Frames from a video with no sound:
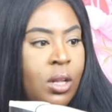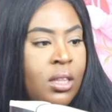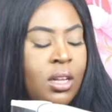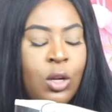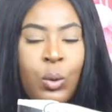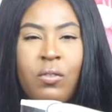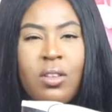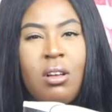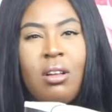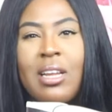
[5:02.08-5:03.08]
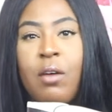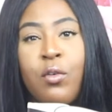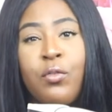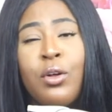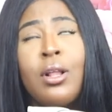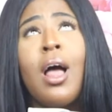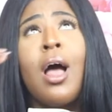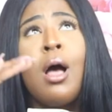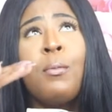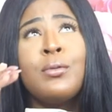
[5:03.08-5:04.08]
one, the Louis Vuitton Neverfull,
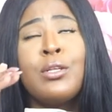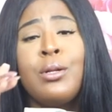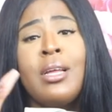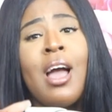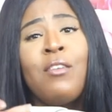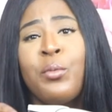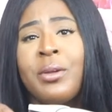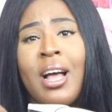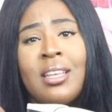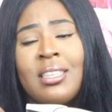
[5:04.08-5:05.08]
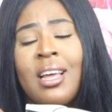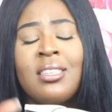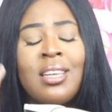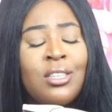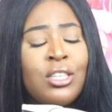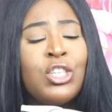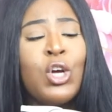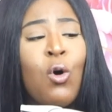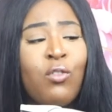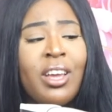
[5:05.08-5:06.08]
absolutely everyone has that. It's like such
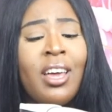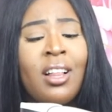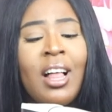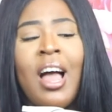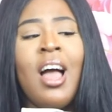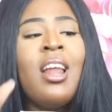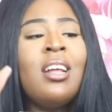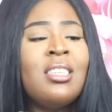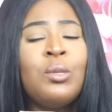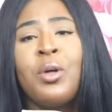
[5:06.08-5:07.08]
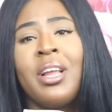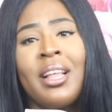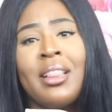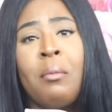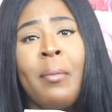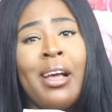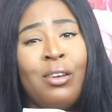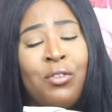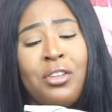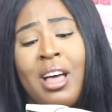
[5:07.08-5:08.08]
overkill. I didn't want to get that
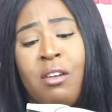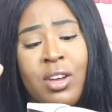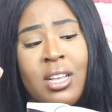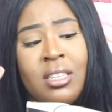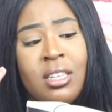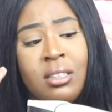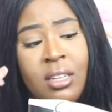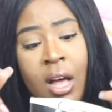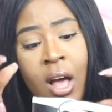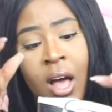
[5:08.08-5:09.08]
bag for that reason.